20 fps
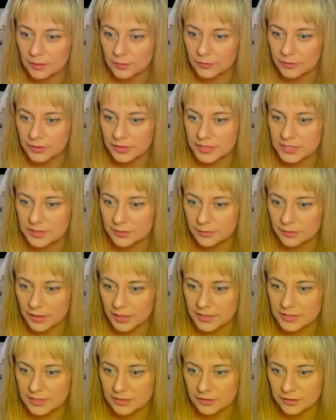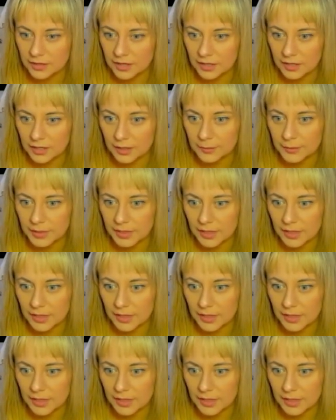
really surprised they're not coming